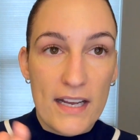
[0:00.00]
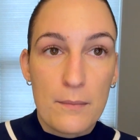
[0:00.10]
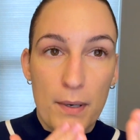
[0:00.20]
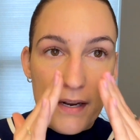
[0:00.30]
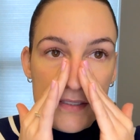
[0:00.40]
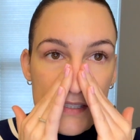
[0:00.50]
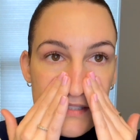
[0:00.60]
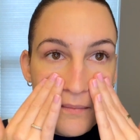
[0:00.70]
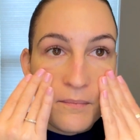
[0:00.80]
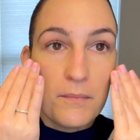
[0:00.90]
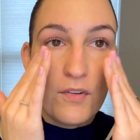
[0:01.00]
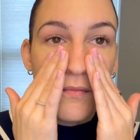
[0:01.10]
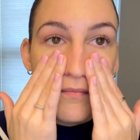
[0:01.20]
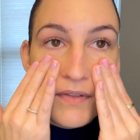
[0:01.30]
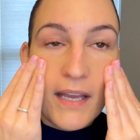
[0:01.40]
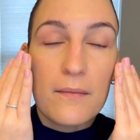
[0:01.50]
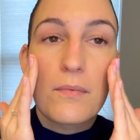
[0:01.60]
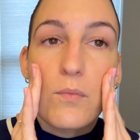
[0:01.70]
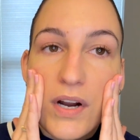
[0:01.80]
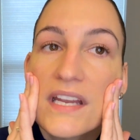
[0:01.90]
product as I'm like
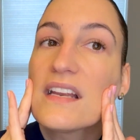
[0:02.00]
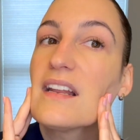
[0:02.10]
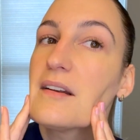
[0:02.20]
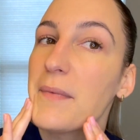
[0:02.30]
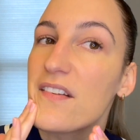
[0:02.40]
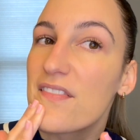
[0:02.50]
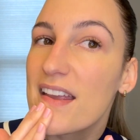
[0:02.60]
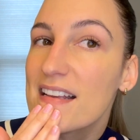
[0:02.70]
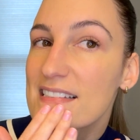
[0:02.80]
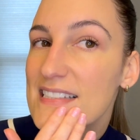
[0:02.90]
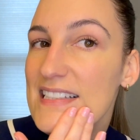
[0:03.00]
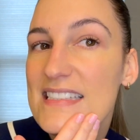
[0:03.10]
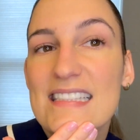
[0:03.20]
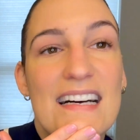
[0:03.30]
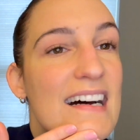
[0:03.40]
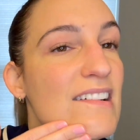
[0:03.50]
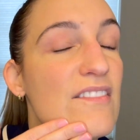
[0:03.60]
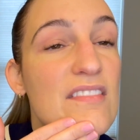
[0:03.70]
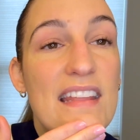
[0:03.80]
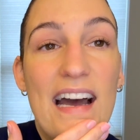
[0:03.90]
working it into my face. It's
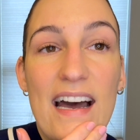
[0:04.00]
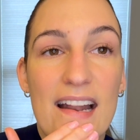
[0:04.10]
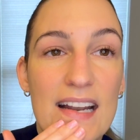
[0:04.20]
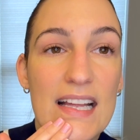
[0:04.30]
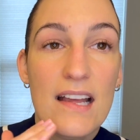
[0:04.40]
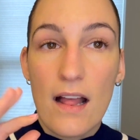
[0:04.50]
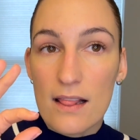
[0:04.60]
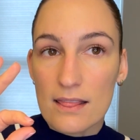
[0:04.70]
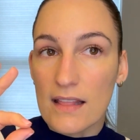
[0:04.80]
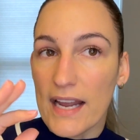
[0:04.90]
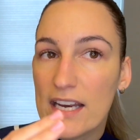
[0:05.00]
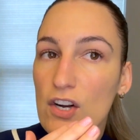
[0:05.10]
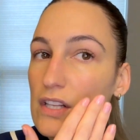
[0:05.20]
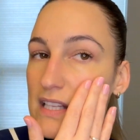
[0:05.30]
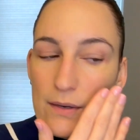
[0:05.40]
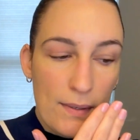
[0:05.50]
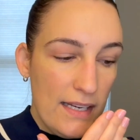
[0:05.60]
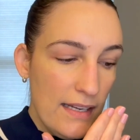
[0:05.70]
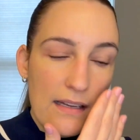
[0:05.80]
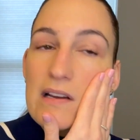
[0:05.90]
not that light or
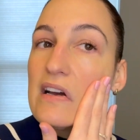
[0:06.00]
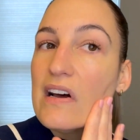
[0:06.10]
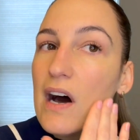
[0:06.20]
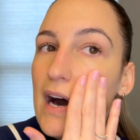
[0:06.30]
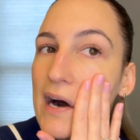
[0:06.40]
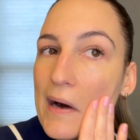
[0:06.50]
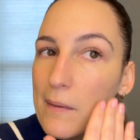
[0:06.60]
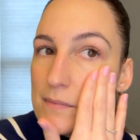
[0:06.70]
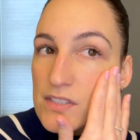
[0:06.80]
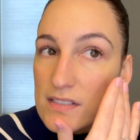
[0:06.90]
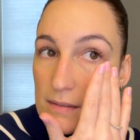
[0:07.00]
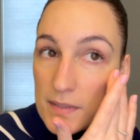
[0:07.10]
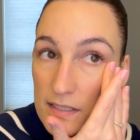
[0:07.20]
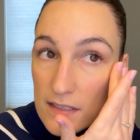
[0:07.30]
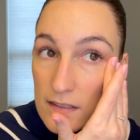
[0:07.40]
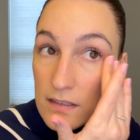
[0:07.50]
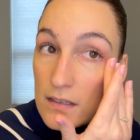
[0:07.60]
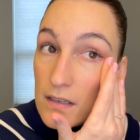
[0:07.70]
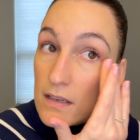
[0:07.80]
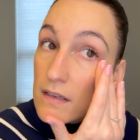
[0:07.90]
liquidy. So it's something to
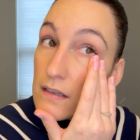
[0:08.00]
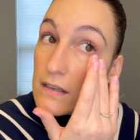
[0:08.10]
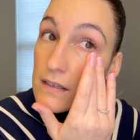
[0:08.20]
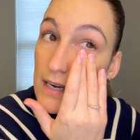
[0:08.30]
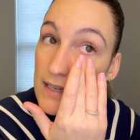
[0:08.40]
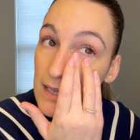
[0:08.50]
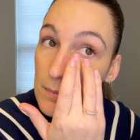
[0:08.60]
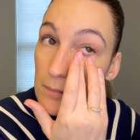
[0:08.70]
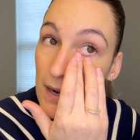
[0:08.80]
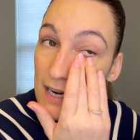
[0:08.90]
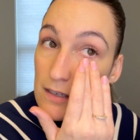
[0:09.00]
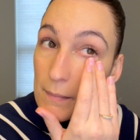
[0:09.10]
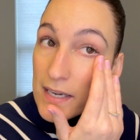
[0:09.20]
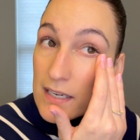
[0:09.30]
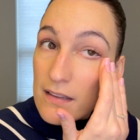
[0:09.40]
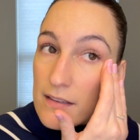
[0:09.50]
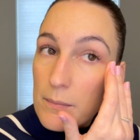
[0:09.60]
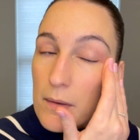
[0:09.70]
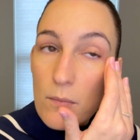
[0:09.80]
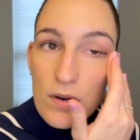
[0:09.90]
kind of keep in mind. You might need a little
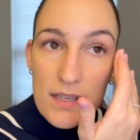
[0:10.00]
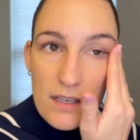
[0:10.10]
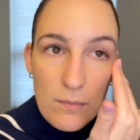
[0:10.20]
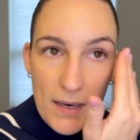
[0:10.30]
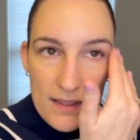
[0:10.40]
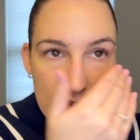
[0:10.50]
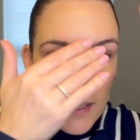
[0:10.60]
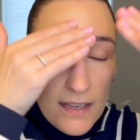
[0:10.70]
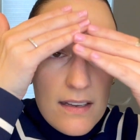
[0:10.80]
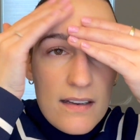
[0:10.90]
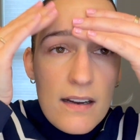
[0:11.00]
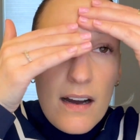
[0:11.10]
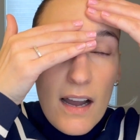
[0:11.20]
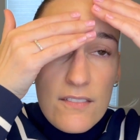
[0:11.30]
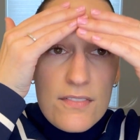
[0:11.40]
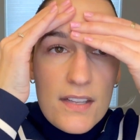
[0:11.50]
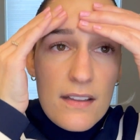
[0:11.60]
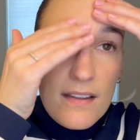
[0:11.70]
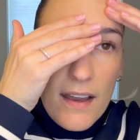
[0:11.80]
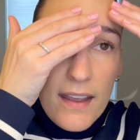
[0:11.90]
bit more than you might think. I feel
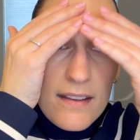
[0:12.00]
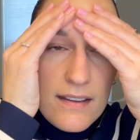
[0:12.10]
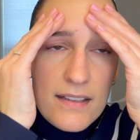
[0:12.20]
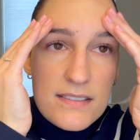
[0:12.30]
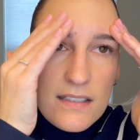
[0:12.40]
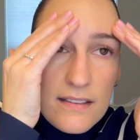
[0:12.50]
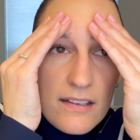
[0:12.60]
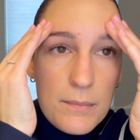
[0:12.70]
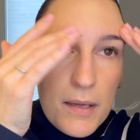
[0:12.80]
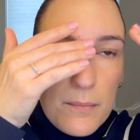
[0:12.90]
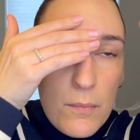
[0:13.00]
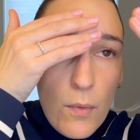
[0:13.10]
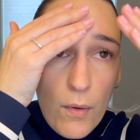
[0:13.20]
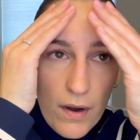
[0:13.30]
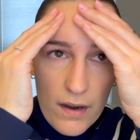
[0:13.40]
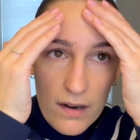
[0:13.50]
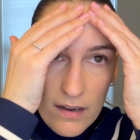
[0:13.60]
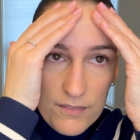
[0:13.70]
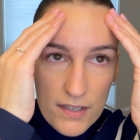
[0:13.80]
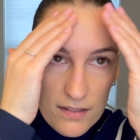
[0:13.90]
like it's a little bit more
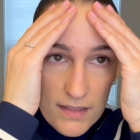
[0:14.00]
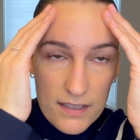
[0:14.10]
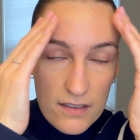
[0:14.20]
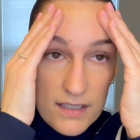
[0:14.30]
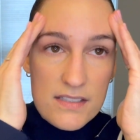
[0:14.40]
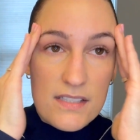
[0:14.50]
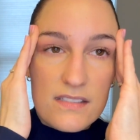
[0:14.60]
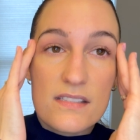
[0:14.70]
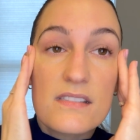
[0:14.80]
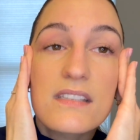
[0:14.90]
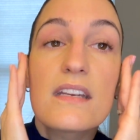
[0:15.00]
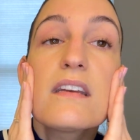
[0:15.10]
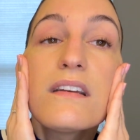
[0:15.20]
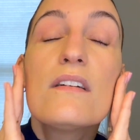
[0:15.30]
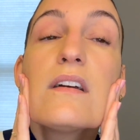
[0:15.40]
of a thicker consistency